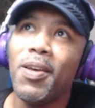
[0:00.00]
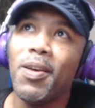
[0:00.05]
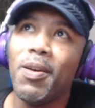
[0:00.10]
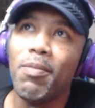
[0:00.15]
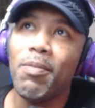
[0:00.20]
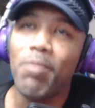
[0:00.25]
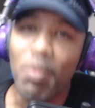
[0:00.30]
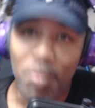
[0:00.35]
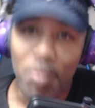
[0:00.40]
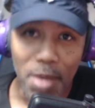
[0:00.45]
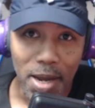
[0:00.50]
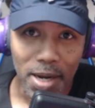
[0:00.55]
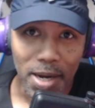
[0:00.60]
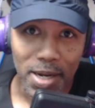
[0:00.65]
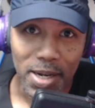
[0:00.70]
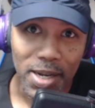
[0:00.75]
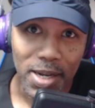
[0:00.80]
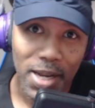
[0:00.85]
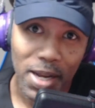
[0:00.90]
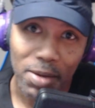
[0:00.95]
But back
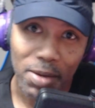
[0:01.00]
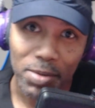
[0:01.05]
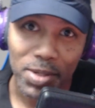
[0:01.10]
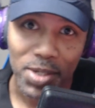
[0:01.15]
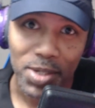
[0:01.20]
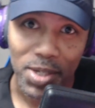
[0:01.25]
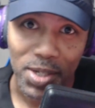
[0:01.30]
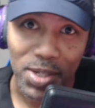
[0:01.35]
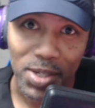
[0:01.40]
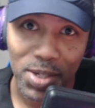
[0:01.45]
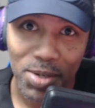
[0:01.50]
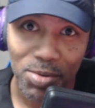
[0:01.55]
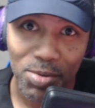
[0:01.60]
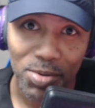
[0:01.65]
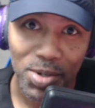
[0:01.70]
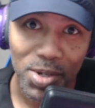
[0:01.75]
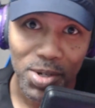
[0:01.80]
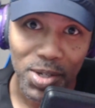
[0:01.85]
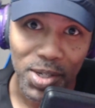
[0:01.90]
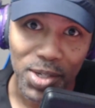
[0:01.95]
in the day, I was just too
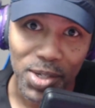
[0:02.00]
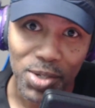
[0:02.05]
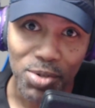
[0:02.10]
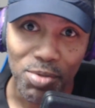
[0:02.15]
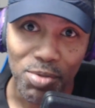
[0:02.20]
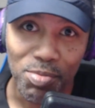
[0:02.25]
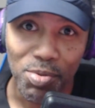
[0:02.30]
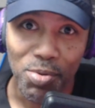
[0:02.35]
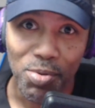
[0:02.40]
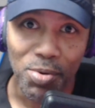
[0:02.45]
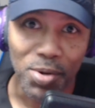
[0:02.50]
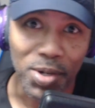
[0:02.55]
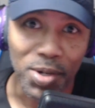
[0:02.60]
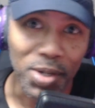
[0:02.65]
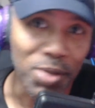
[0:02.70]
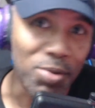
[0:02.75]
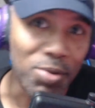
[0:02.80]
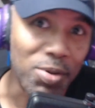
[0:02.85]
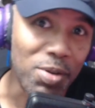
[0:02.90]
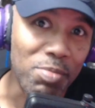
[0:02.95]
young and too poor to
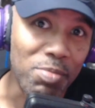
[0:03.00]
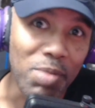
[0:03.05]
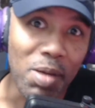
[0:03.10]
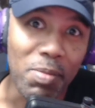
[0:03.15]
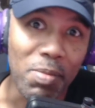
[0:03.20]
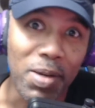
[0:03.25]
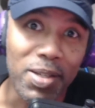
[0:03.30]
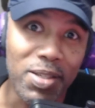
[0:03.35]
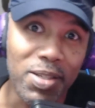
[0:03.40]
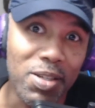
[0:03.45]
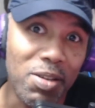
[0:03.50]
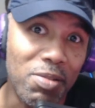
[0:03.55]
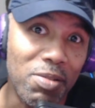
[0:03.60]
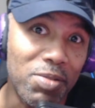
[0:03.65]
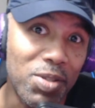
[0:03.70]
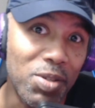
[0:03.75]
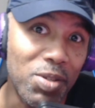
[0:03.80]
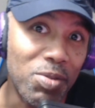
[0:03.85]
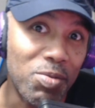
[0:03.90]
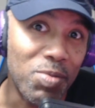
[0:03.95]
go there by myself.
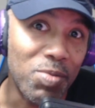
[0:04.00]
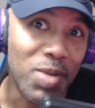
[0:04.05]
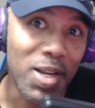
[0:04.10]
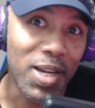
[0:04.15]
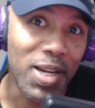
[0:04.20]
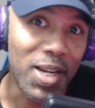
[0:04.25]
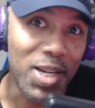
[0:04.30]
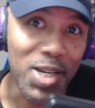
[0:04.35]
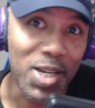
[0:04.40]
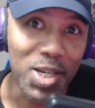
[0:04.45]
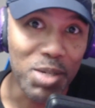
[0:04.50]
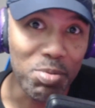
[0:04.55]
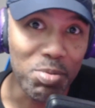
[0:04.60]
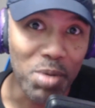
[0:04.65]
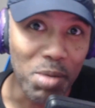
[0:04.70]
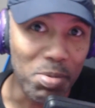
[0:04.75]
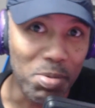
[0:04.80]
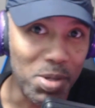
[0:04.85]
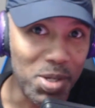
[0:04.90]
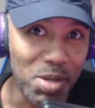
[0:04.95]
So when I got Hush
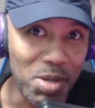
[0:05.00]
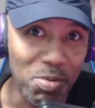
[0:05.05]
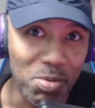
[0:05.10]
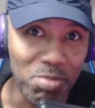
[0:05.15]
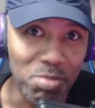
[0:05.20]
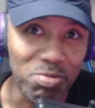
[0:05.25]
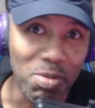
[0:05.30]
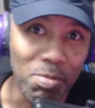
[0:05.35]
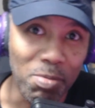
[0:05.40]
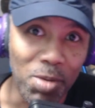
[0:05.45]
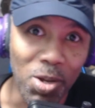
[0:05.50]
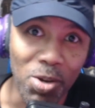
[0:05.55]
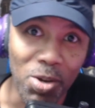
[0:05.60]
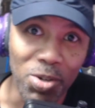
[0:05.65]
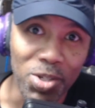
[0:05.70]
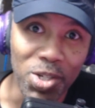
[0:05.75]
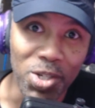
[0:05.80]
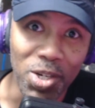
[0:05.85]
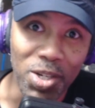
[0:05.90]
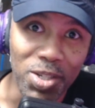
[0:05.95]
Puppies, it was from
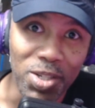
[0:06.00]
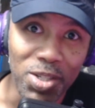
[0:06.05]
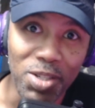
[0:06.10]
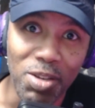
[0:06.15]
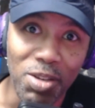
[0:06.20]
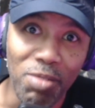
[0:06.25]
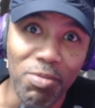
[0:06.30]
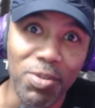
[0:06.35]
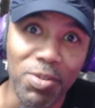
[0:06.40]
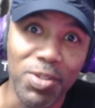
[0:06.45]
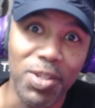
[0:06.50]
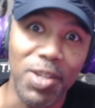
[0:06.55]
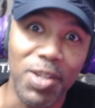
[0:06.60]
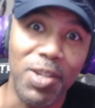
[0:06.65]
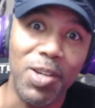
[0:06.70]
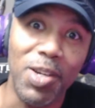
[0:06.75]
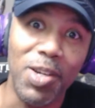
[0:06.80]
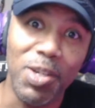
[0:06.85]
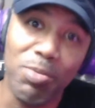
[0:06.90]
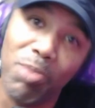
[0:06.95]
Long John Silver's.
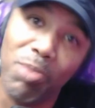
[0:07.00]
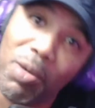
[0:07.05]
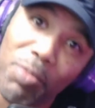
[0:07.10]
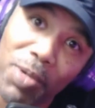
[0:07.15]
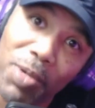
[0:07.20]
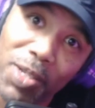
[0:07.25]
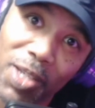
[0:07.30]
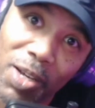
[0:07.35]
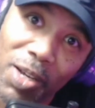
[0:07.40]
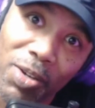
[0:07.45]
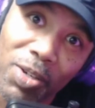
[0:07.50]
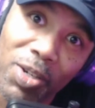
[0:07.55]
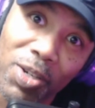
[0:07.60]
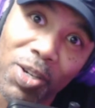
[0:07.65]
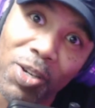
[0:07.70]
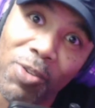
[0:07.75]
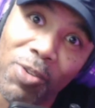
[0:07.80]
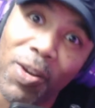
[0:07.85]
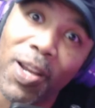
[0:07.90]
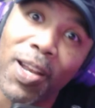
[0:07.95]
And Hush Puppies sound
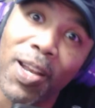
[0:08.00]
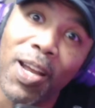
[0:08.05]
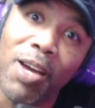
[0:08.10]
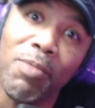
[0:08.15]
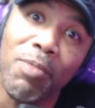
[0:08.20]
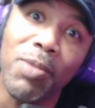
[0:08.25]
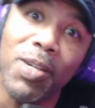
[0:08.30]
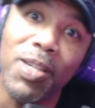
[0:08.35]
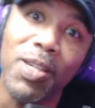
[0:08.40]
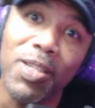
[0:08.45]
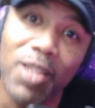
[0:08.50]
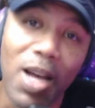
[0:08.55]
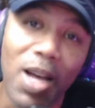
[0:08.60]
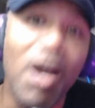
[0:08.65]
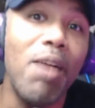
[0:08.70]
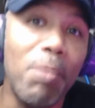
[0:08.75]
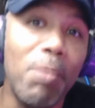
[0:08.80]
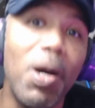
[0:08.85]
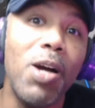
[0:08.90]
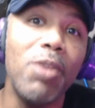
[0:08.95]
good right now because
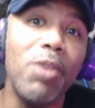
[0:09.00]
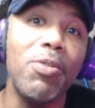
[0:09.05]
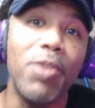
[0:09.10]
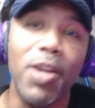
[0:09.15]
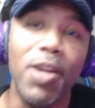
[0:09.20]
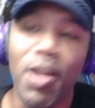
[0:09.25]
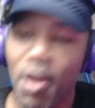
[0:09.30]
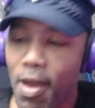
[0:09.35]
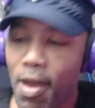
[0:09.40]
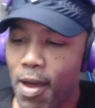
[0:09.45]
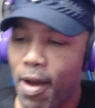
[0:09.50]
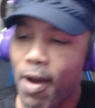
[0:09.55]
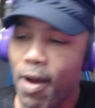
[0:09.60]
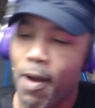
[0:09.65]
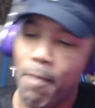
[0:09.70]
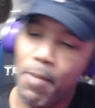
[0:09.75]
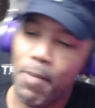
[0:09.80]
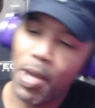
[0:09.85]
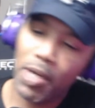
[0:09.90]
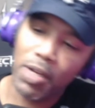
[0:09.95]
I'm hungry. All
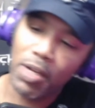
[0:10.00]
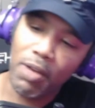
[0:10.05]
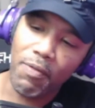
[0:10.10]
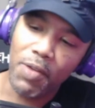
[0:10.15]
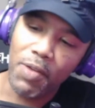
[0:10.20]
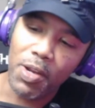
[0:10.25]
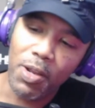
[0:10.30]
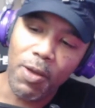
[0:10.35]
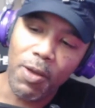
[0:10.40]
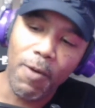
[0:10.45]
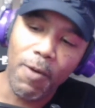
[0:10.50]
right, back to the video.